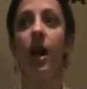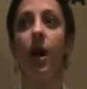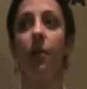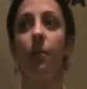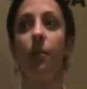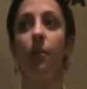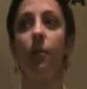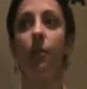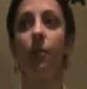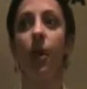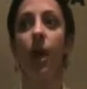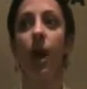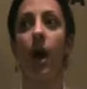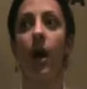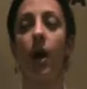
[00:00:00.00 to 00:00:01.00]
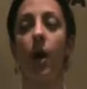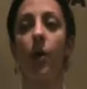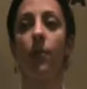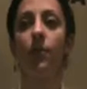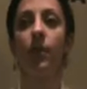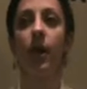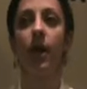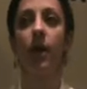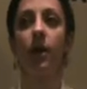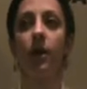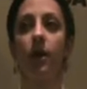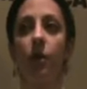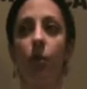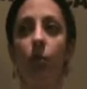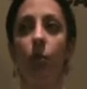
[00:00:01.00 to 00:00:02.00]
I hope
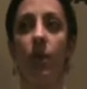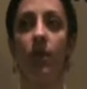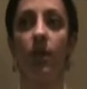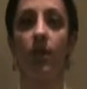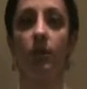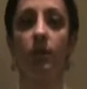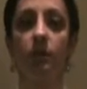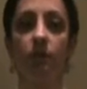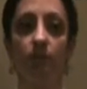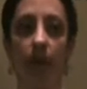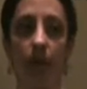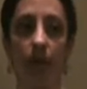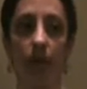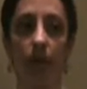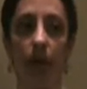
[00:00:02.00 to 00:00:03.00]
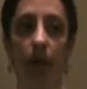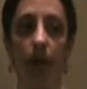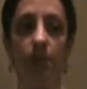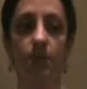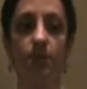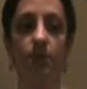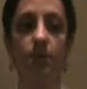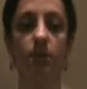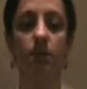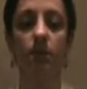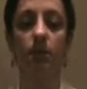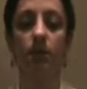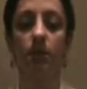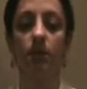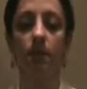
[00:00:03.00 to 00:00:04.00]
that when they leave my class,
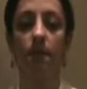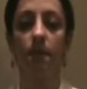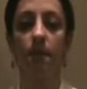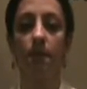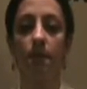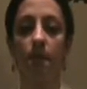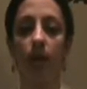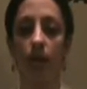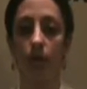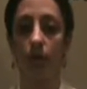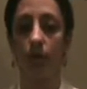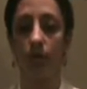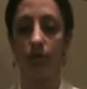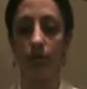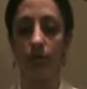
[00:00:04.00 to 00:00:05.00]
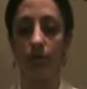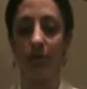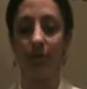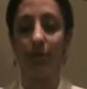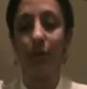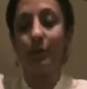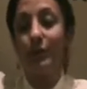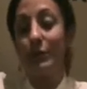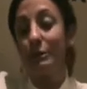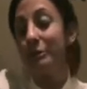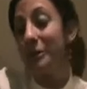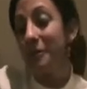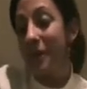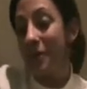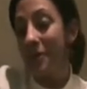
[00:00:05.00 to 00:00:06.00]
not only do they feel a little
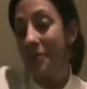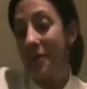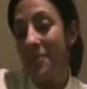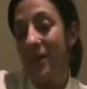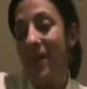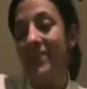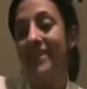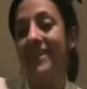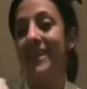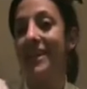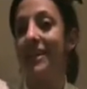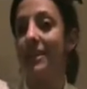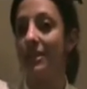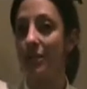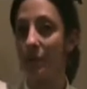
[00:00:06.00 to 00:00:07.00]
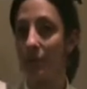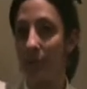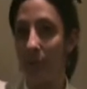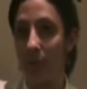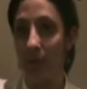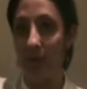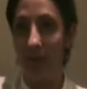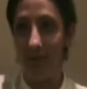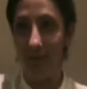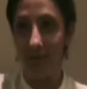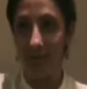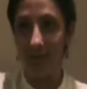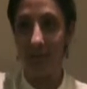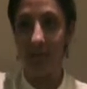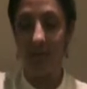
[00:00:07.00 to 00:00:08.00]
bit better about math and they gain a little bit more
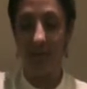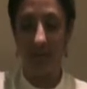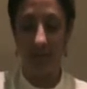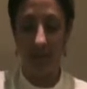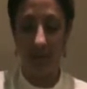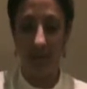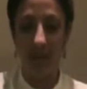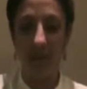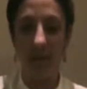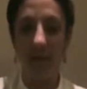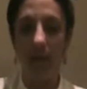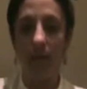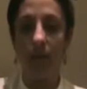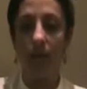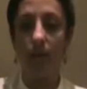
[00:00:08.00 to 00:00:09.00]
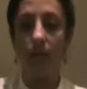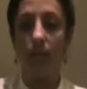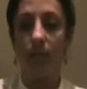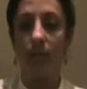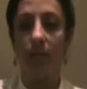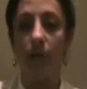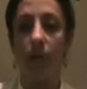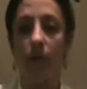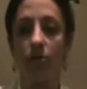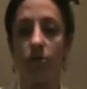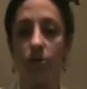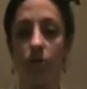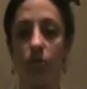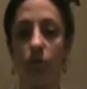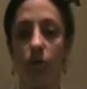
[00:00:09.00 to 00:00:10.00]
confidence in that, but they
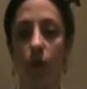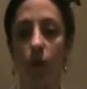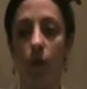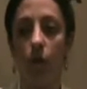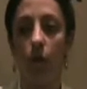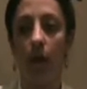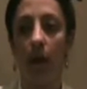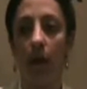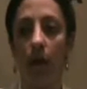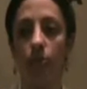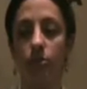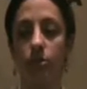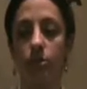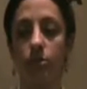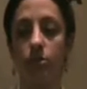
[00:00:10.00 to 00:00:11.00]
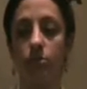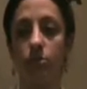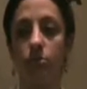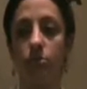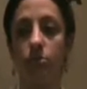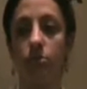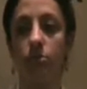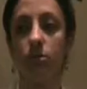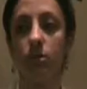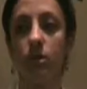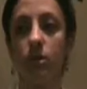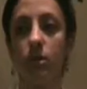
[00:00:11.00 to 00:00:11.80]
also know how to